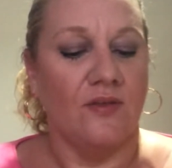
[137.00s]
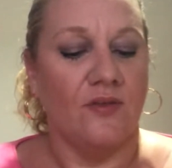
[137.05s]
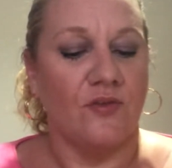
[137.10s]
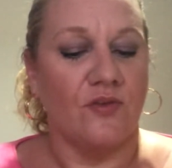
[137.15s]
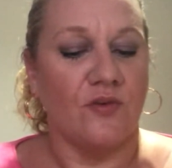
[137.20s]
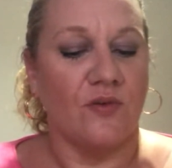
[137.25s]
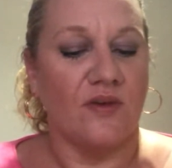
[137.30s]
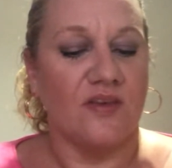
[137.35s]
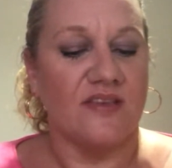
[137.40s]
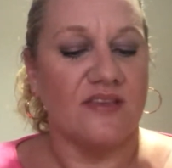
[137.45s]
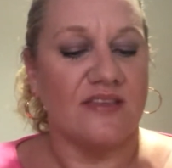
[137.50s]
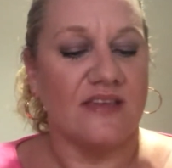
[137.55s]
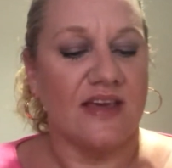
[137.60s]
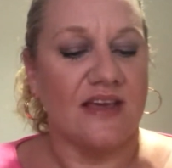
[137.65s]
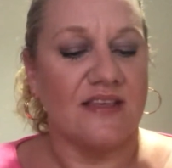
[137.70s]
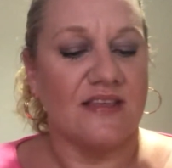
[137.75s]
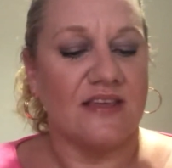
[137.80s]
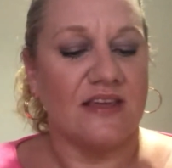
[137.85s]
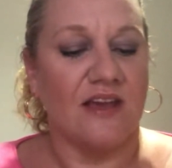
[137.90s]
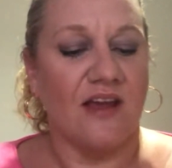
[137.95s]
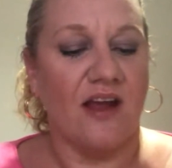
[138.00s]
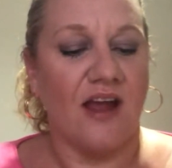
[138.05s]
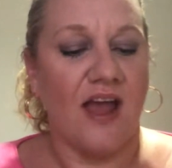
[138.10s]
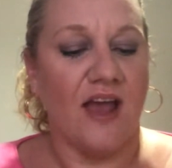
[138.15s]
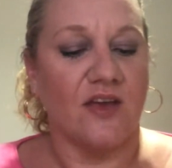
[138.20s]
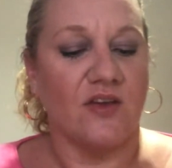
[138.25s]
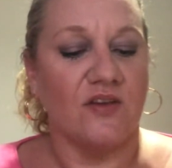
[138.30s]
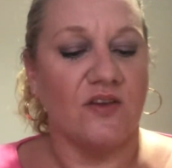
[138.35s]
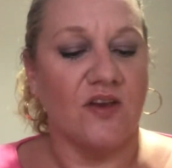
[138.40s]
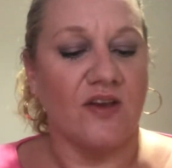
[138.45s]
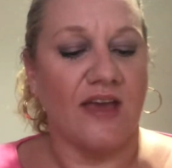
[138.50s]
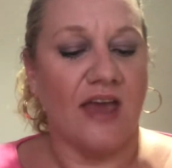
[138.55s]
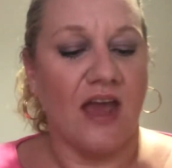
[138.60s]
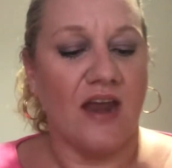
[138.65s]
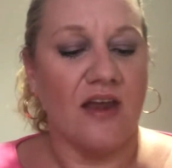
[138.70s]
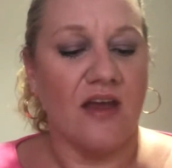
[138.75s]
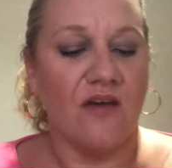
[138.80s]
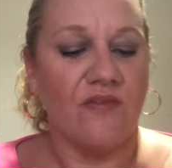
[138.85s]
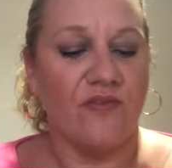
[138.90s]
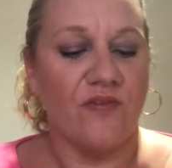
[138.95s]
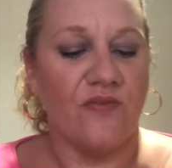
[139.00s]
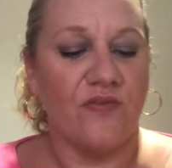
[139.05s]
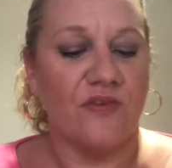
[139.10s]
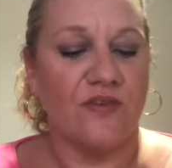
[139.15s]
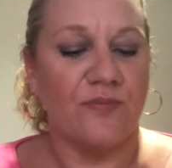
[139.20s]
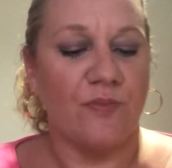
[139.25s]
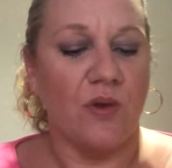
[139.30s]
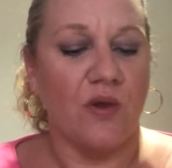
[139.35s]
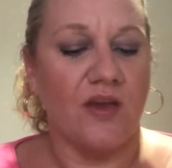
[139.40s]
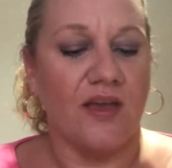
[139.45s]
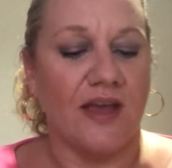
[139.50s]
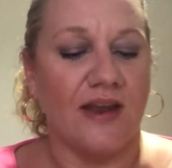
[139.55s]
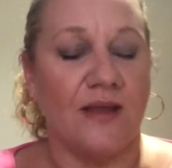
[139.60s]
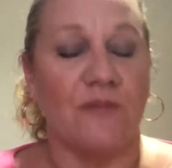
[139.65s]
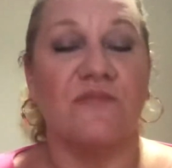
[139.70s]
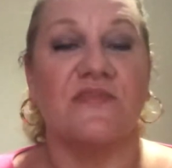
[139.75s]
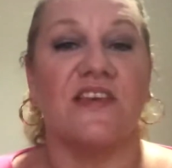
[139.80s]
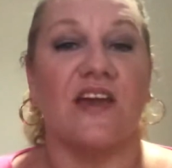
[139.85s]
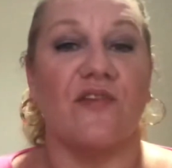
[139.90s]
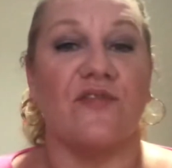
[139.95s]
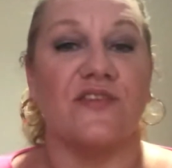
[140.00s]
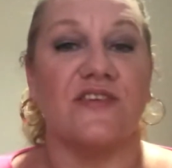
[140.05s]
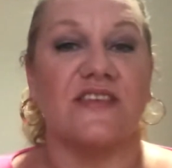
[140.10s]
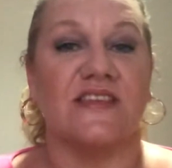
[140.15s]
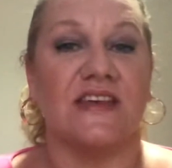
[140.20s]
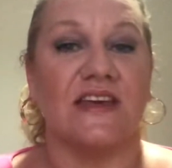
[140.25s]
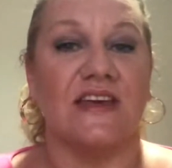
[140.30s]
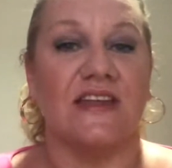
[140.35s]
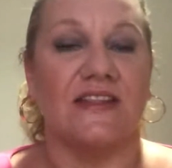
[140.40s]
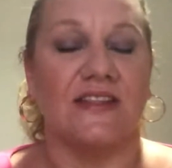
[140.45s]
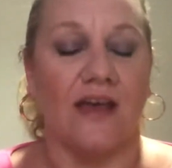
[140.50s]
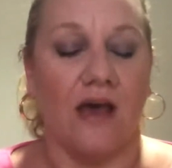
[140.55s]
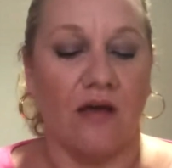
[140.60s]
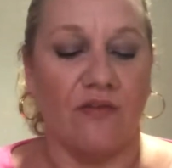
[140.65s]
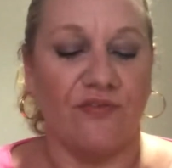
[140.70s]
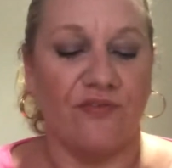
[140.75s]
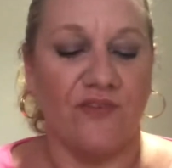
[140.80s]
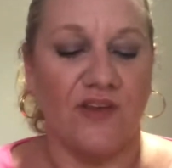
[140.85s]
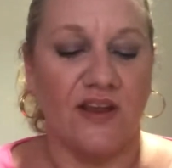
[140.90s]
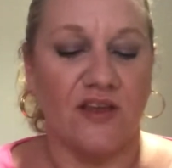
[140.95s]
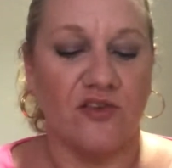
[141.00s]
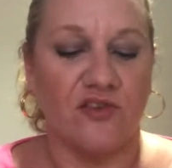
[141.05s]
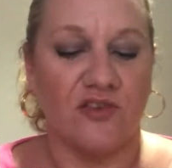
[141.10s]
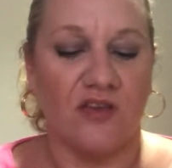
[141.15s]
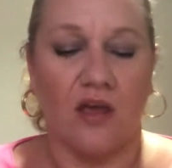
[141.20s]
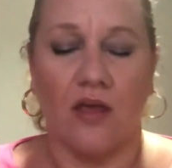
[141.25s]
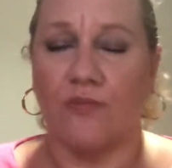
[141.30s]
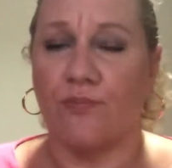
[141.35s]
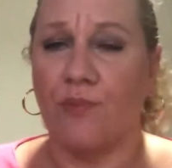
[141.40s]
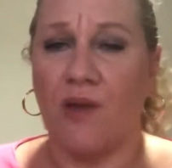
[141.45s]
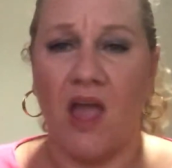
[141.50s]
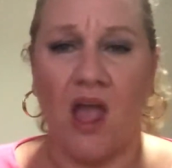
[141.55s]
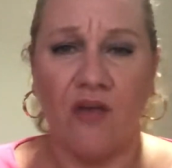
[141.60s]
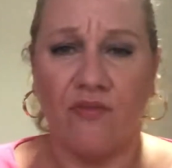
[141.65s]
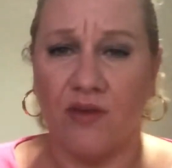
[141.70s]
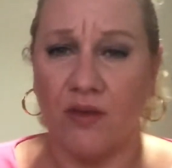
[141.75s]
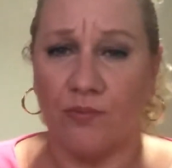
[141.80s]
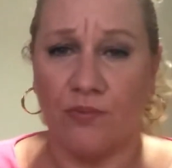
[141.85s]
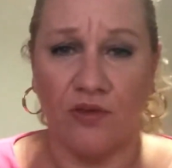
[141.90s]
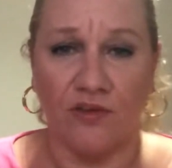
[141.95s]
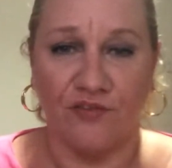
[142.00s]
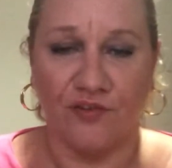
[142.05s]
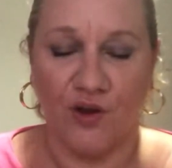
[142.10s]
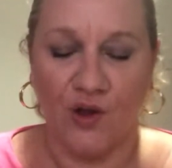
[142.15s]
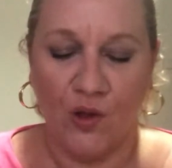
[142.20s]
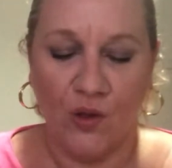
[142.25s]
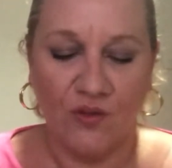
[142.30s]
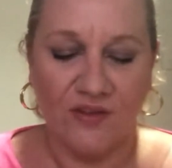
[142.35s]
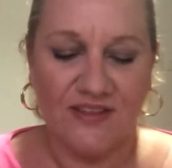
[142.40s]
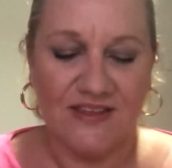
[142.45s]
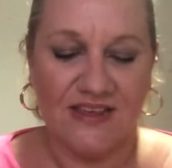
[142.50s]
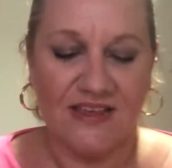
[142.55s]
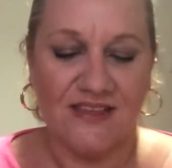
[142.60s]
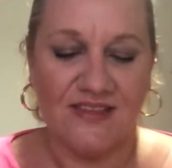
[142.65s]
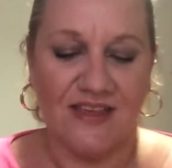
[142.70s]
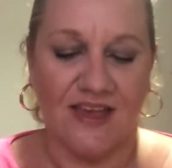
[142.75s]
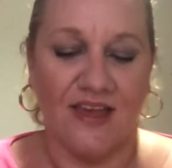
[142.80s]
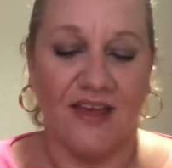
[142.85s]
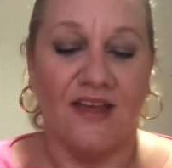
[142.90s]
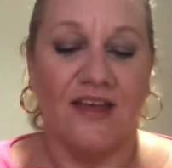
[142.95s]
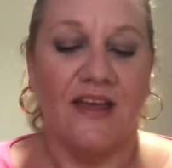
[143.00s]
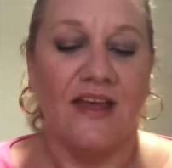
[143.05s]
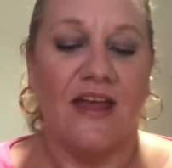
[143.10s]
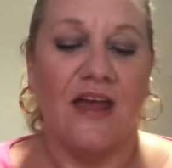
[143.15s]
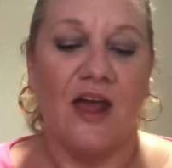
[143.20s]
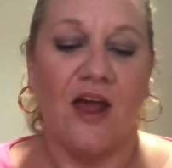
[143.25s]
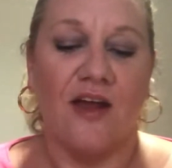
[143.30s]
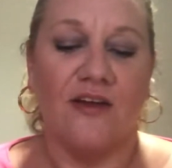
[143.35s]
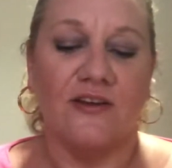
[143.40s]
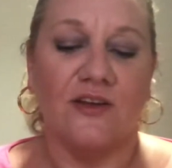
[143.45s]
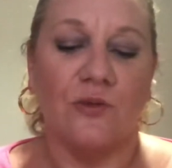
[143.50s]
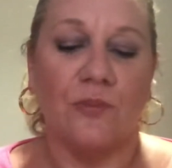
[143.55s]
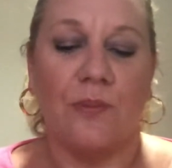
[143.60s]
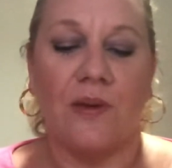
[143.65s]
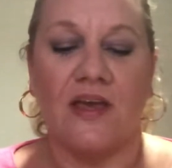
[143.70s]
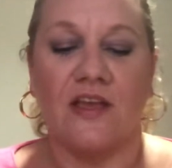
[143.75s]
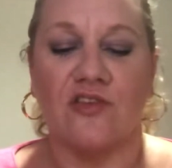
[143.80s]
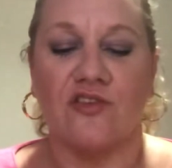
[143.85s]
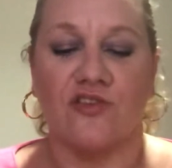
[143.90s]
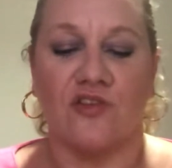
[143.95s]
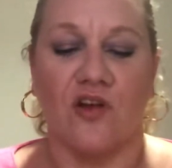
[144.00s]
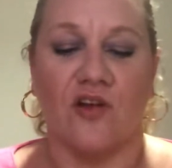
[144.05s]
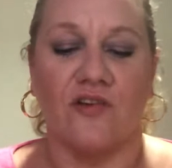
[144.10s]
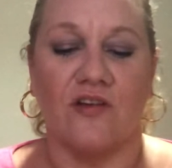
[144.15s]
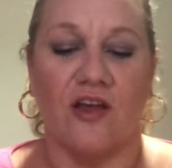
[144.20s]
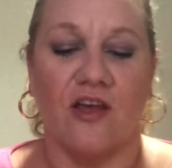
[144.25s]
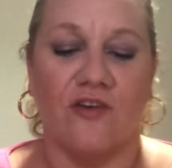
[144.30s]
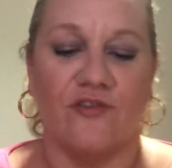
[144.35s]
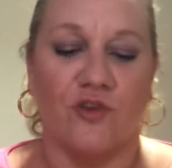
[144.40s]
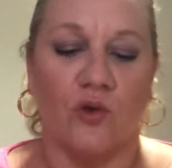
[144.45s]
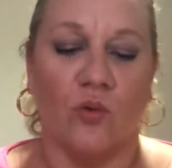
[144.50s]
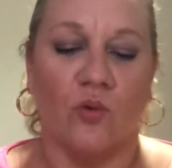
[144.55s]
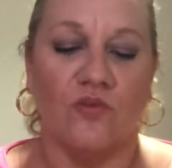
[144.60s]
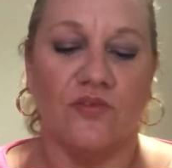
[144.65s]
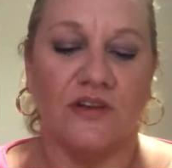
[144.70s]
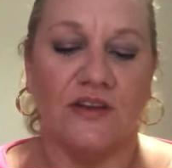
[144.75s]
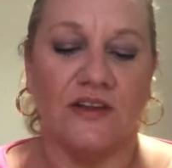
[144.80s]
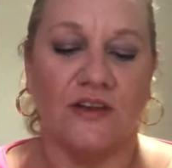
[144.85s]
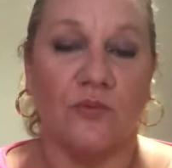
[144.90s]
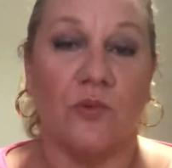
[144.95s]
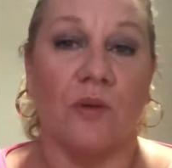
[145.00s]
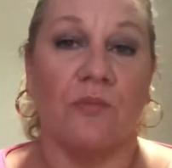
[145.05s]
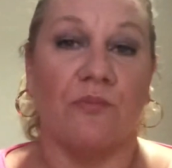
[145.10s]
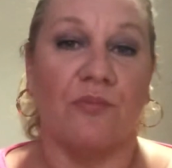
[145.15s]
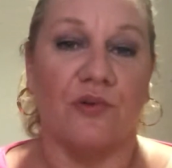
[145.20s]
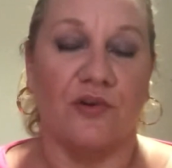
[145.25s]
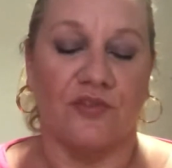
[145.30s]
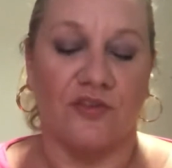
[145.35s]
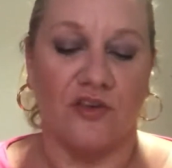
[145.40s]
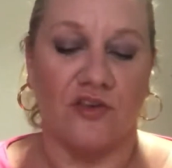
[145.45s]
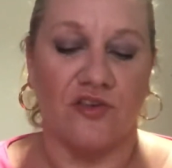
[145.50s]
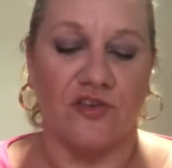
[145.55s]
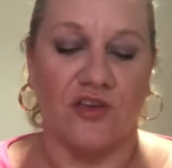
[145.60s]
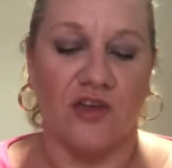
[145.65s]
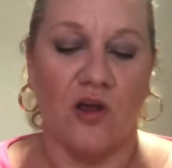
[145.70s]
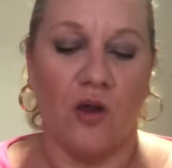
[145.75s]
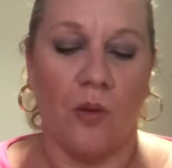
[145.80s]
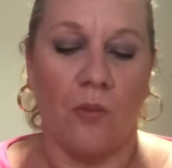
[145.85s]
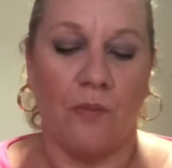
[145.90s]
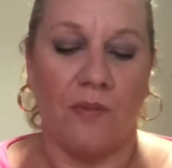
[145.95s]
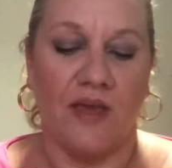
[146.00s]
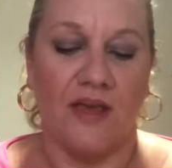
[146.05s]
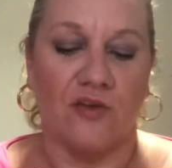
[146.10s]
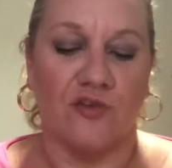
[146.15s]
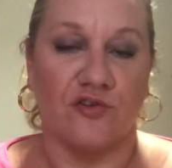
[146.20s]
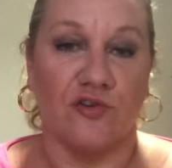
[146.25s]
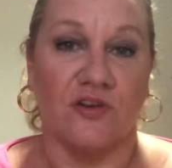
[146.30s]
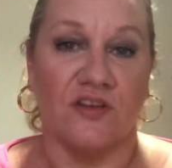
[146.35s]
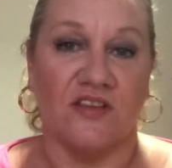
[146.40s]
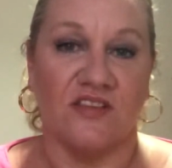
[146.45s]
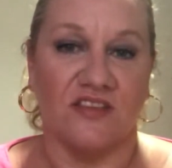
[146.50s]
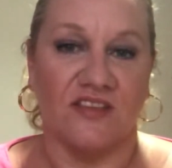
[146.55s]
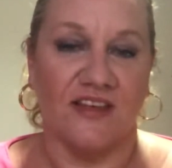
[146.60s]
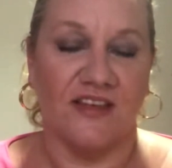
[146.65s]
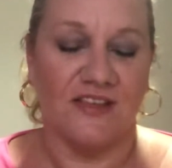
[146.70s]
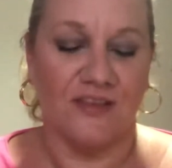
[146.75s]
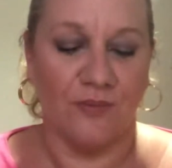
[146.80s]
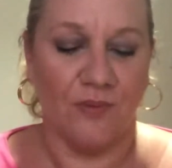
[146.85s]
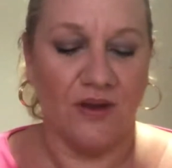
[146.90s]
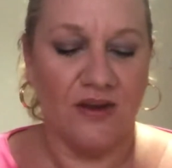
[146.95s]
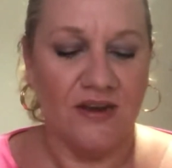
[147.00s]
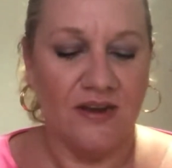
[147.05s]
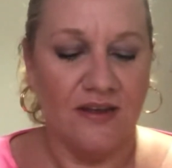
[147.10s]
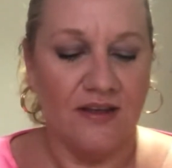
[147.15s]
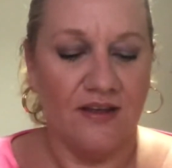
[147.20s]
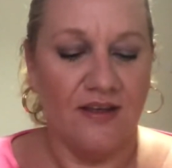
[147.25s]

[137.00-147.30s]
So it says here, I could not get enough of this book and I'm devastated that I finished it. Perfect book for holiday, isn't it? A real page turner. If you only read one book this year, make sure it's this one.